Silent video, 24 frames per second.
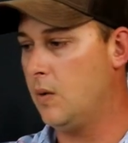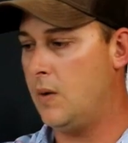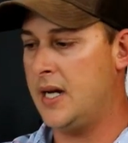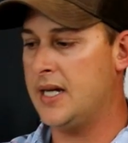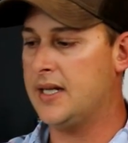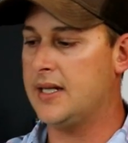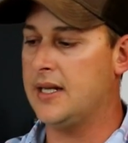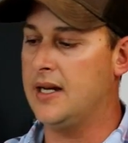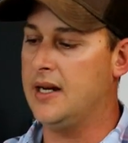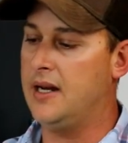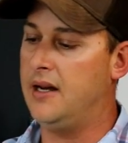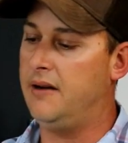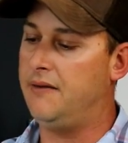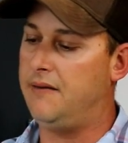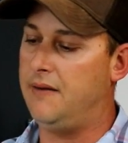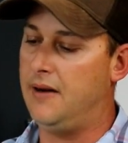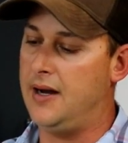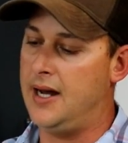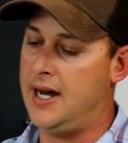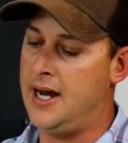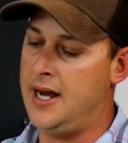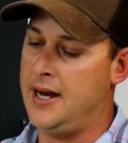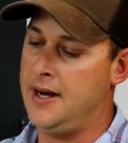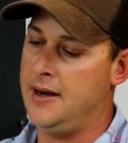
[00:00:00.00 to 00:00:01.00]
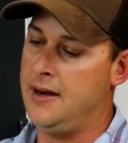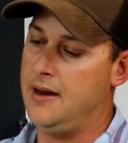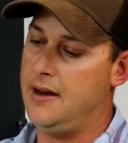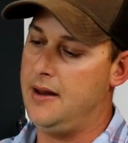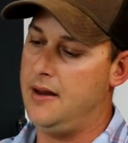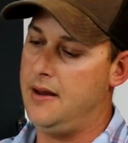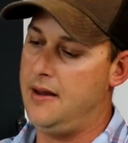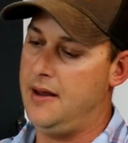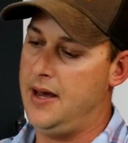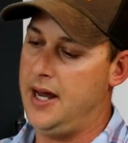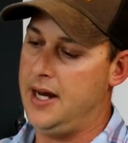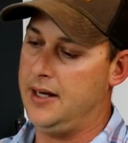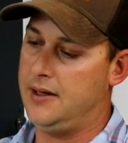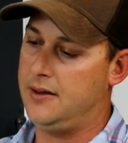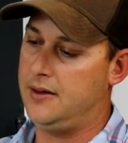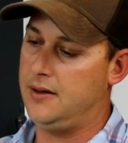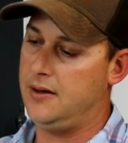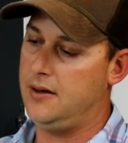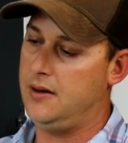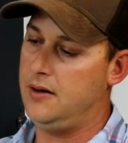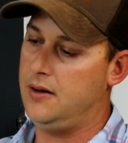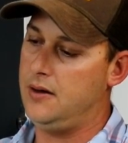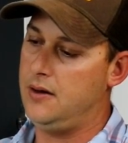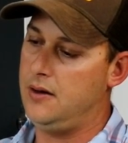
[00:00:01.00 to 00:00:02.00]
want enough line that
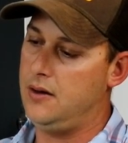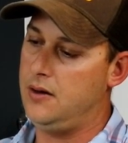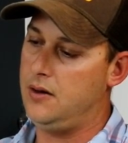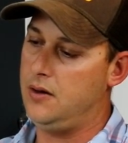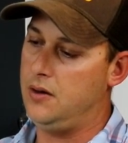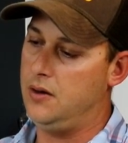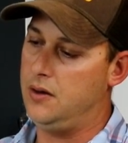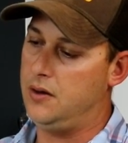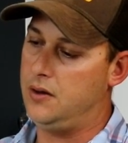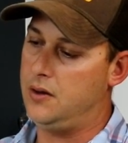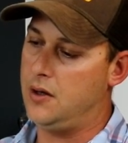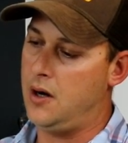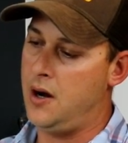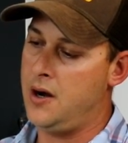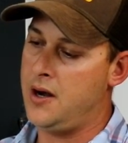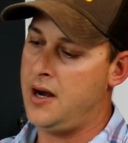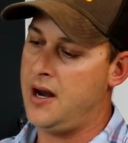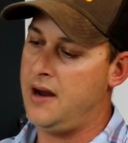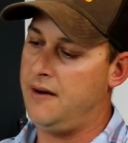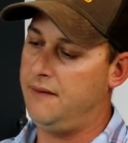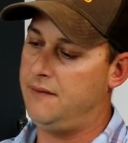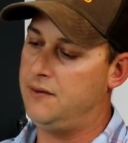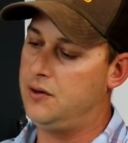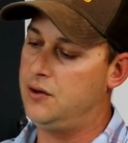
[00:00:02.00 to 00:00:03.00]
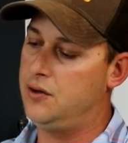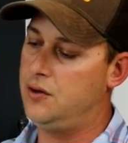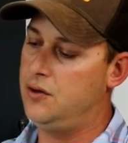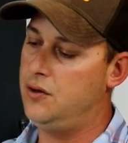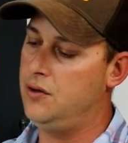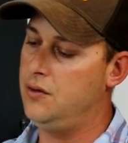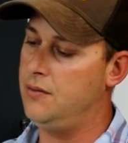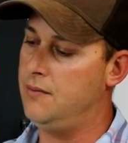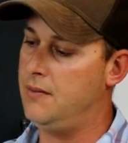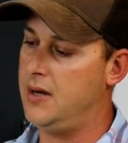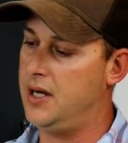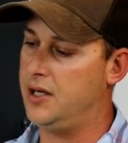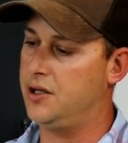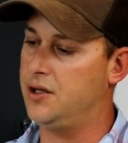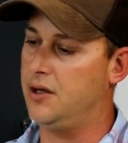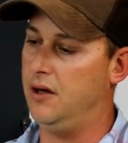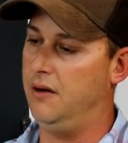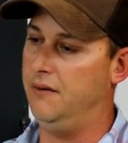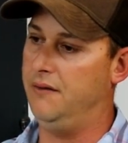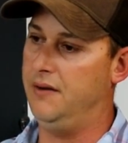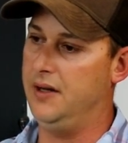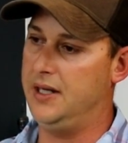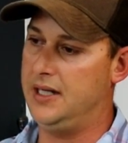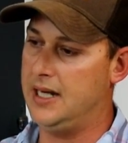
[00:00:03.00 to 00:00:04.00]
you don't have too much
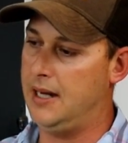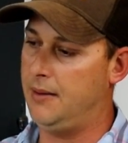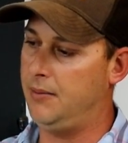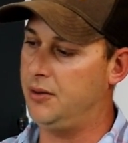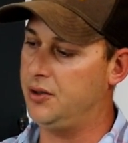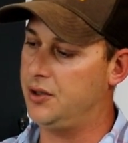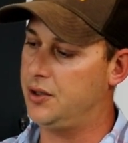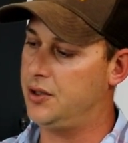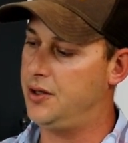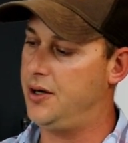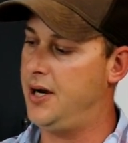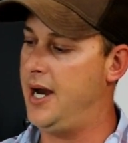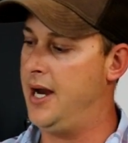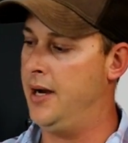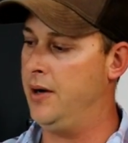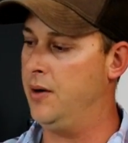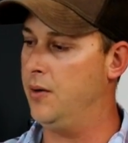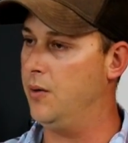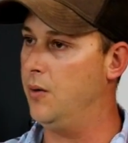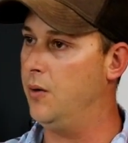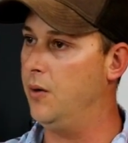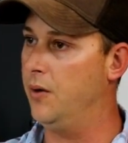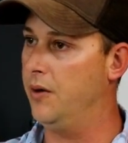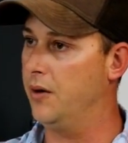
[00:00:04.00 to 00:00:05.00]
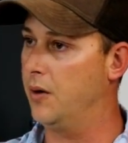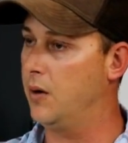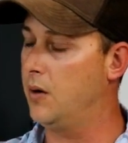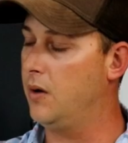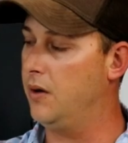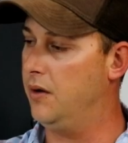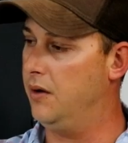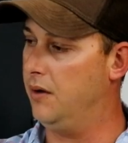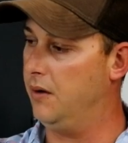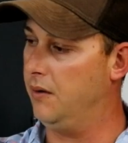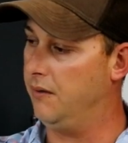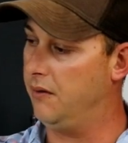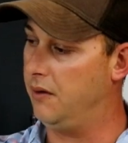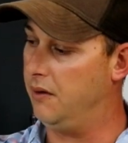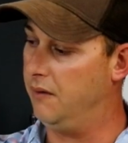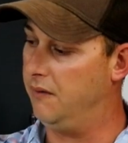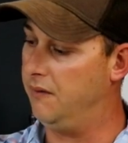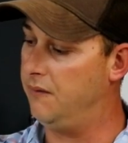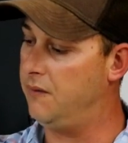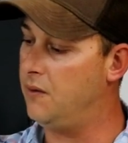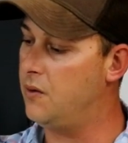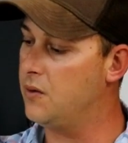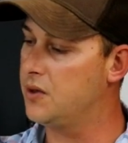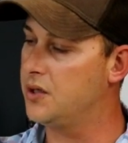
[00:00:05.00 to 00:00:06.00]
of the double strand or the
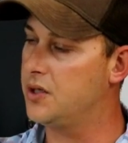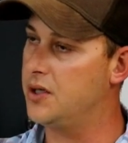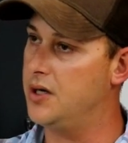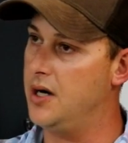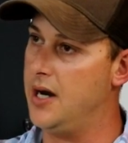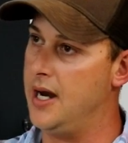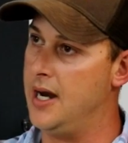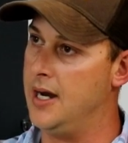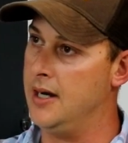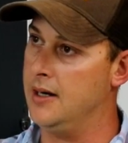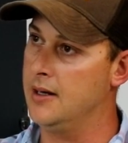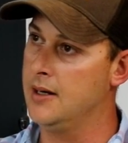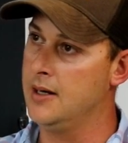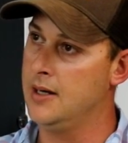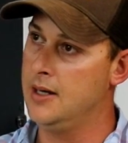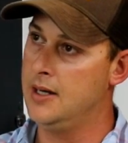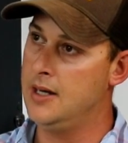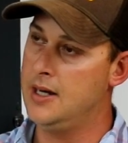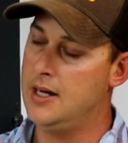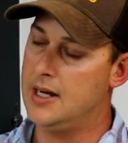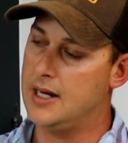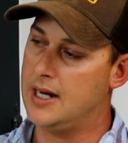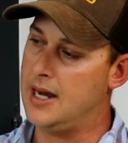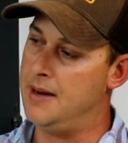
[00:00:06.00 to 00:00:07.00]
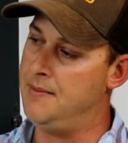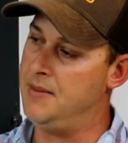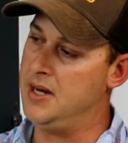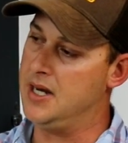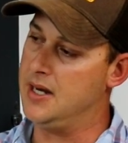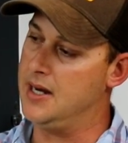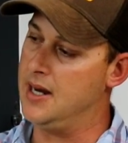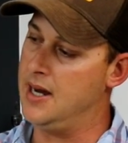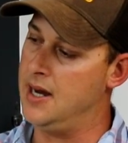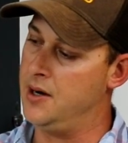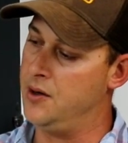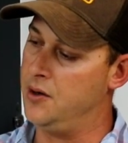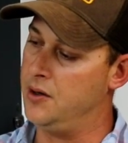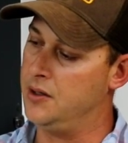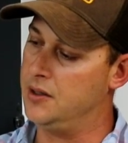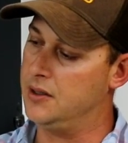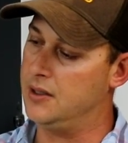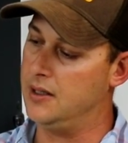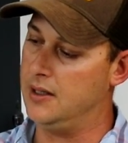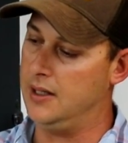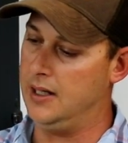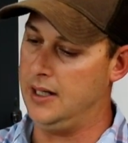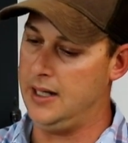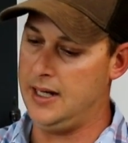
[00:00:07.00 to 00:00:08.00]
4-strand coming down
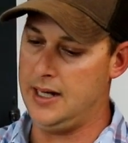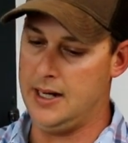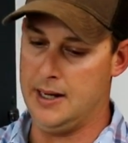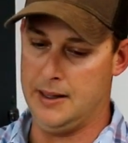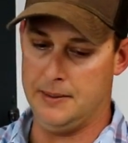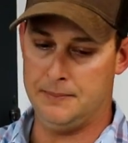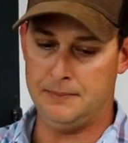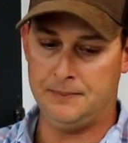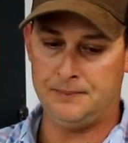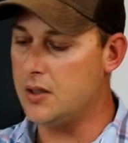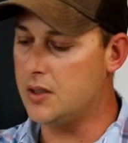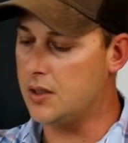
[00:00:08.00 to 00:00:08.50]
onto the leader.